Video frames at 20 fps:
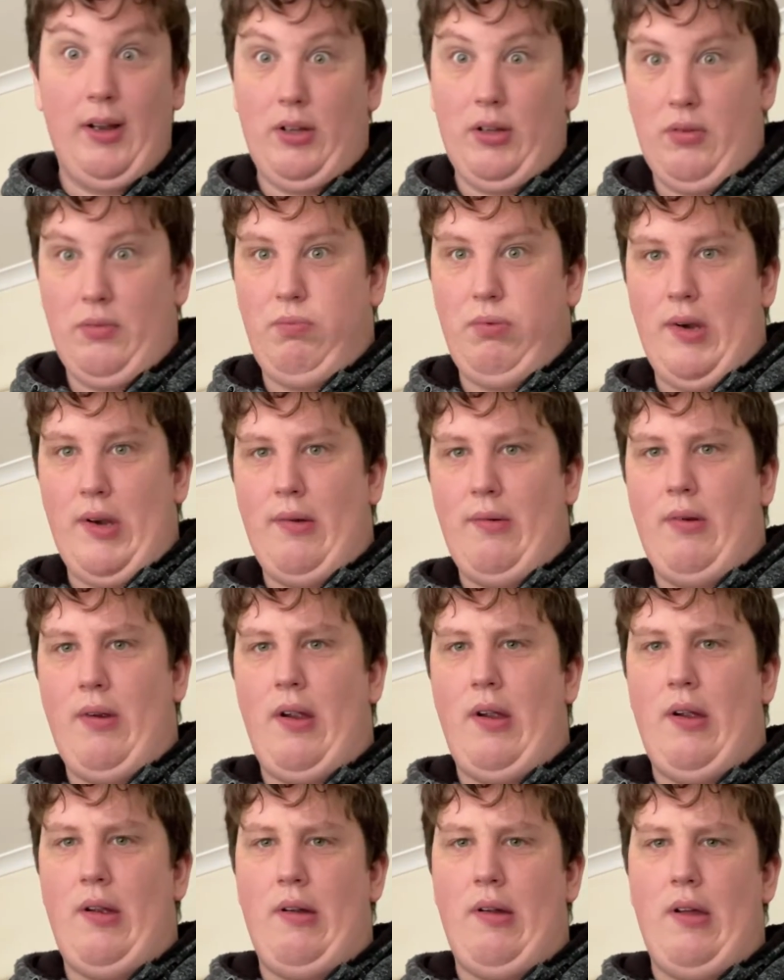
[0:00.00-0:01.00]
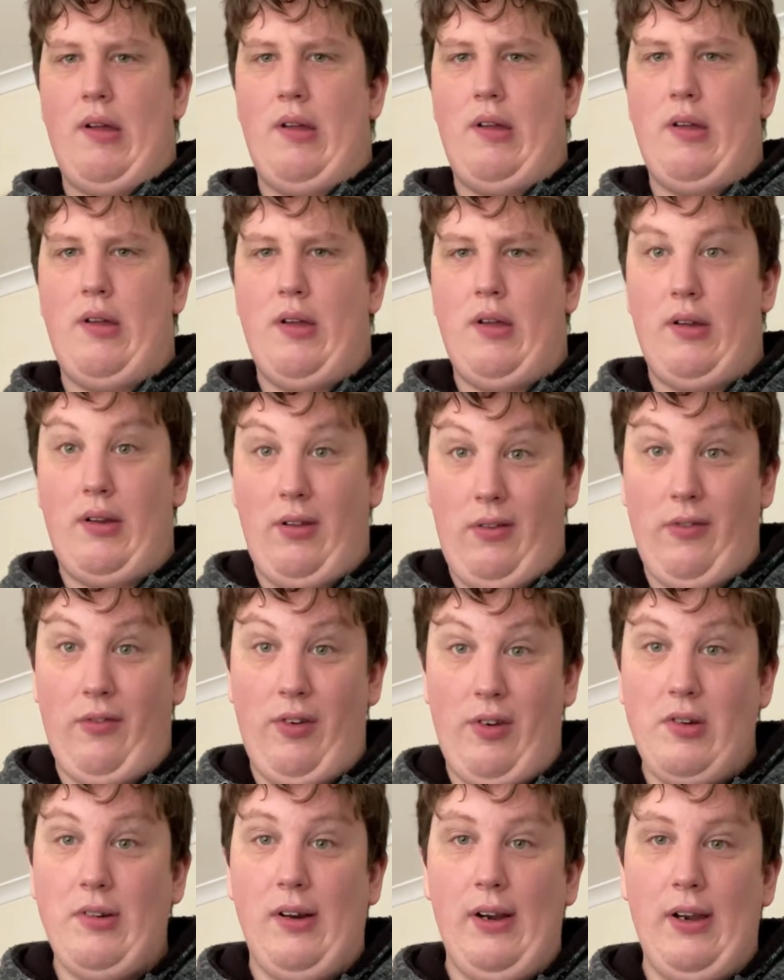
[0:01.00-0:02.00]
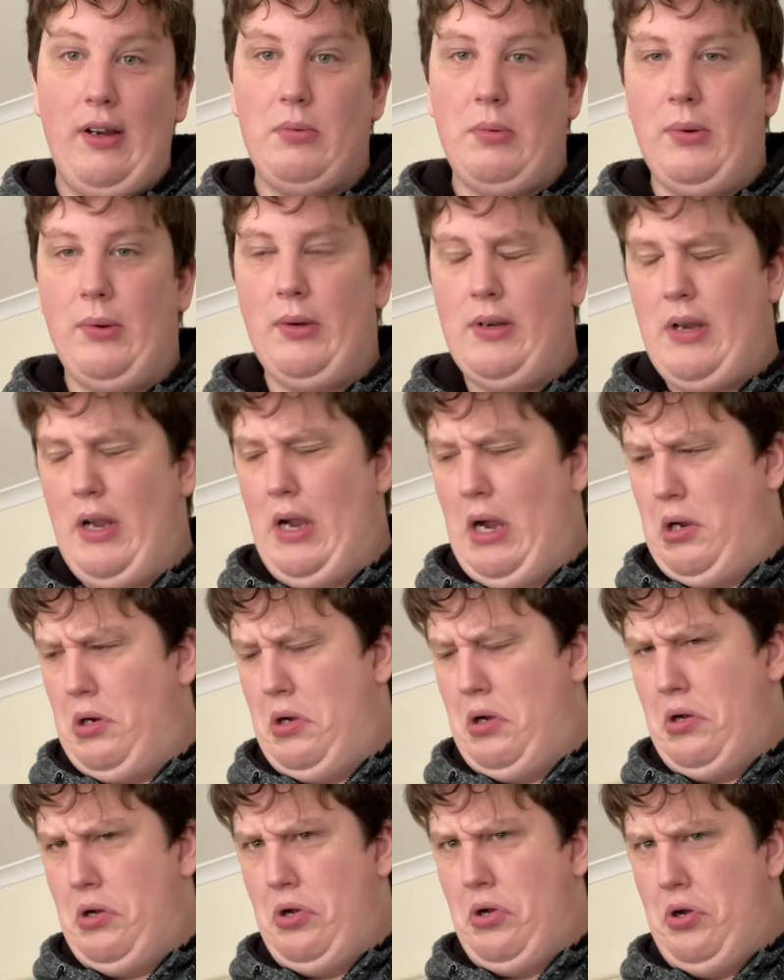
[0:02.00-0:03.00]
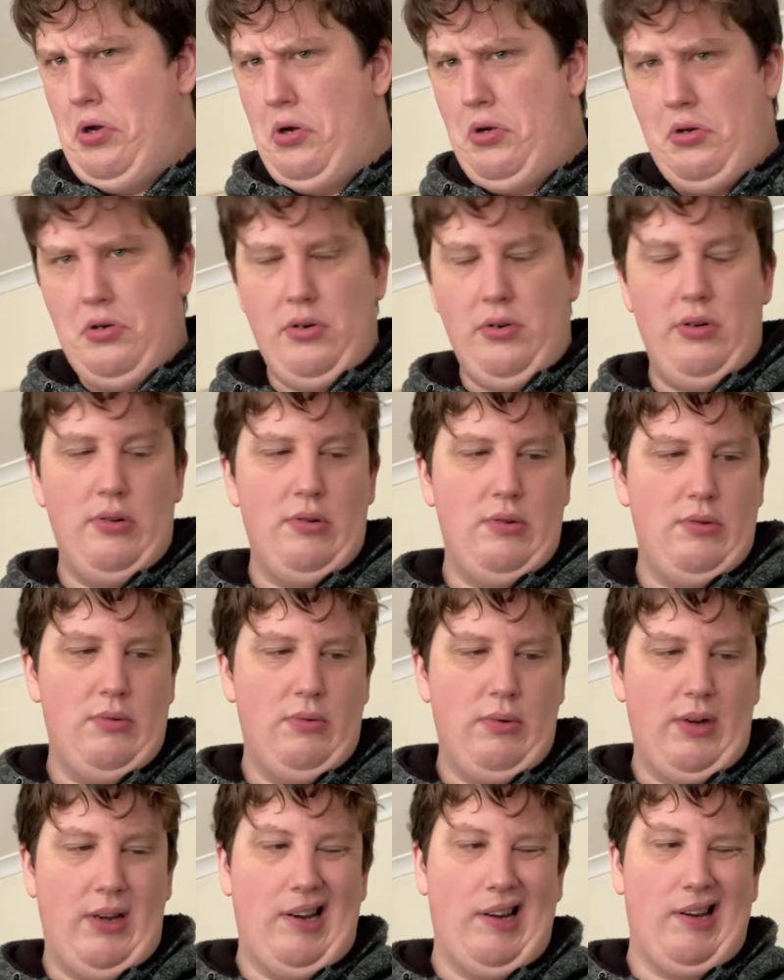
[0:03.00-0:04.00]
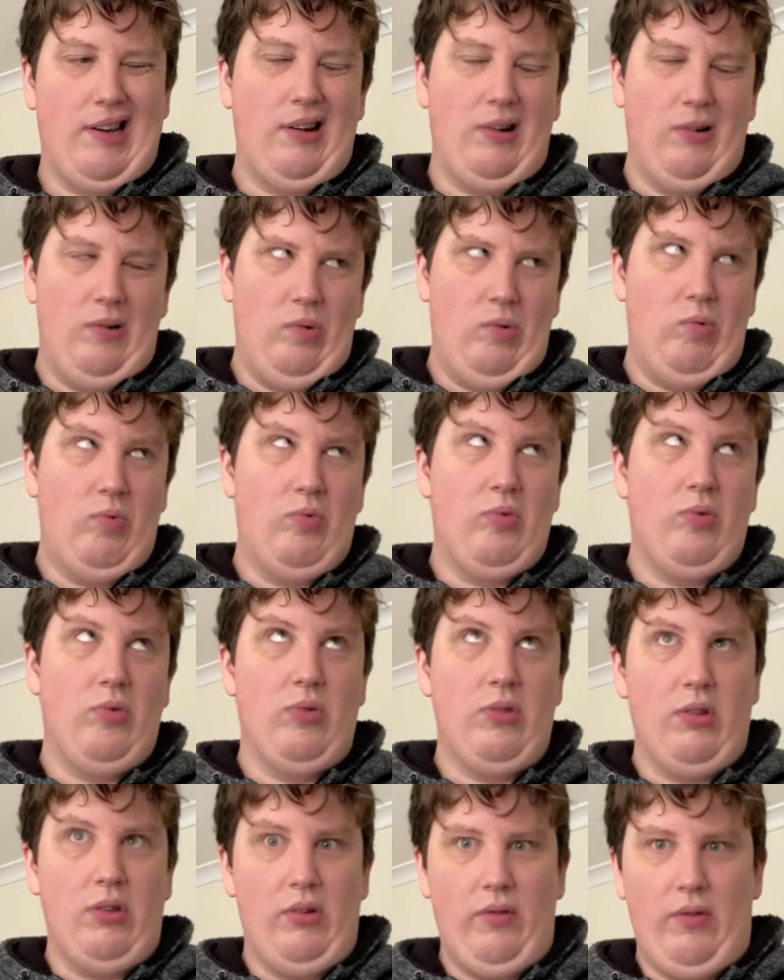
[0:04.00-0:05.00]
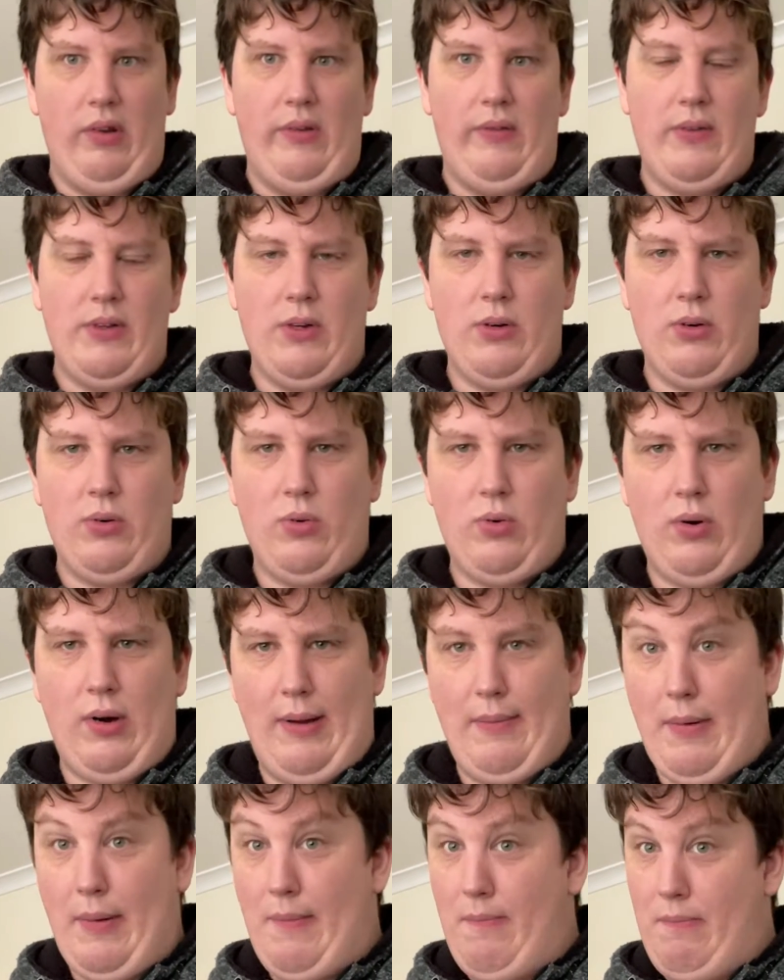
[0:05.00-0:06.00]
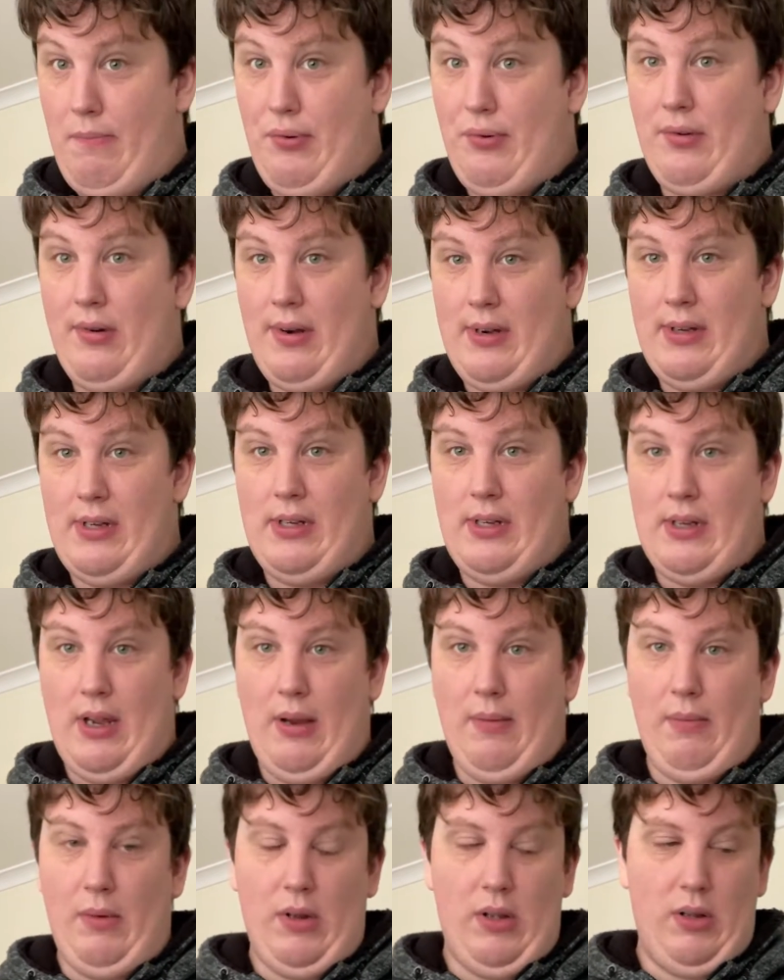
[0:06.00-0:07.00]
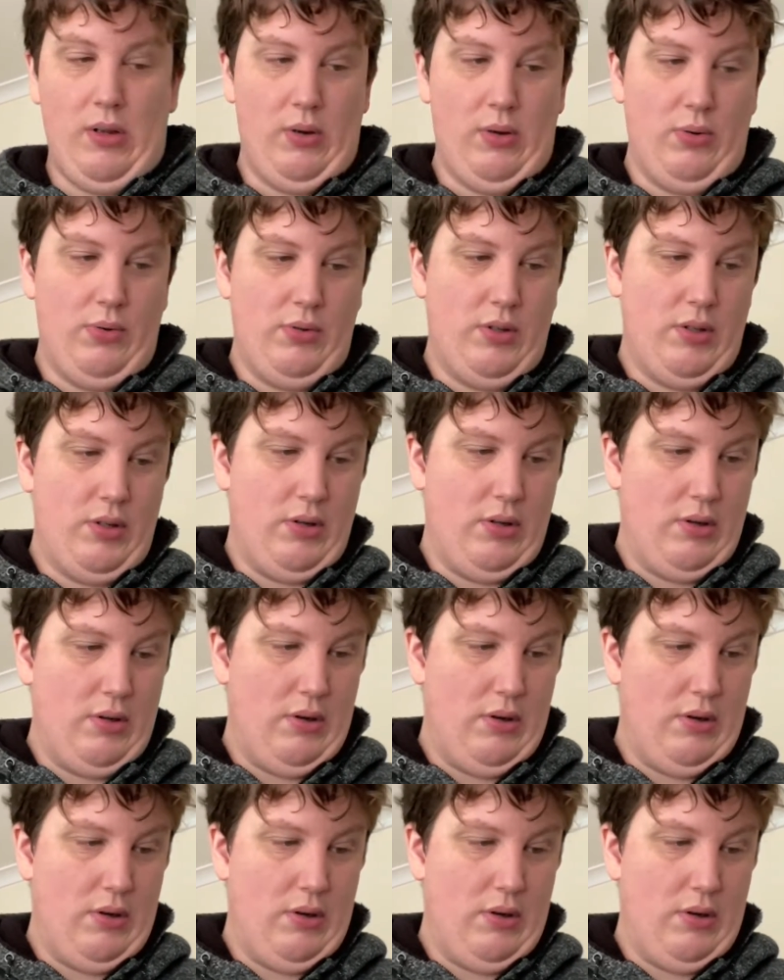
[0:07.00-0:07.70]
It's pretty rare. It is officially exported down under. You can't get all the flavors, not quite, but pretty damn close.